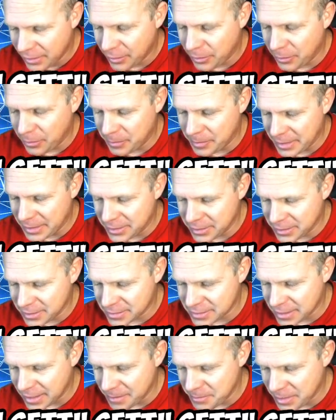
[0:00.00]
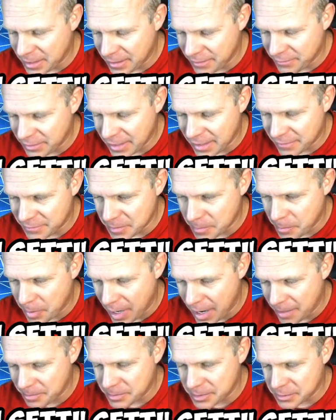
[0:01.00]
Oh my goodness. I'm not even gonna have to
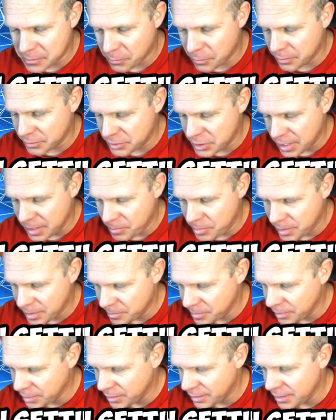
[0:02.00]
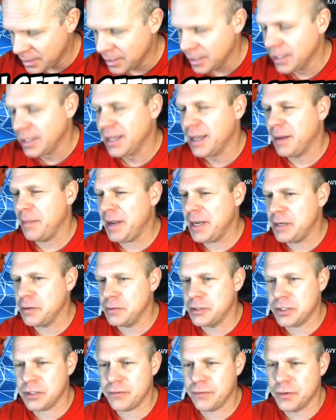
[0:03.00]
pop this Royal Champion ability. I might do
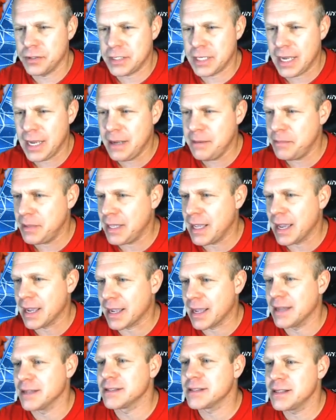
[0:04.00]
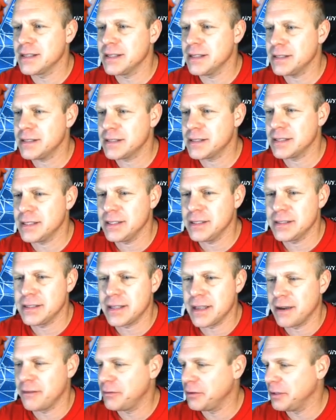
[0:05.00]
it just for time, but yeah, guys, this is
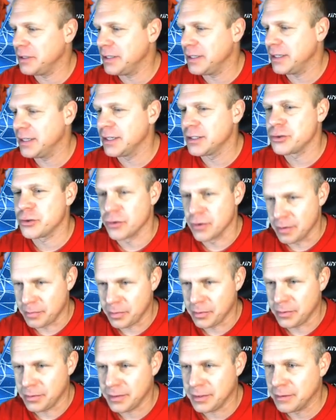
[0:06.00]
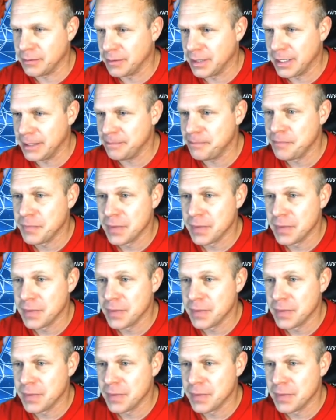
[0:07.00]
definitely a triple. All right.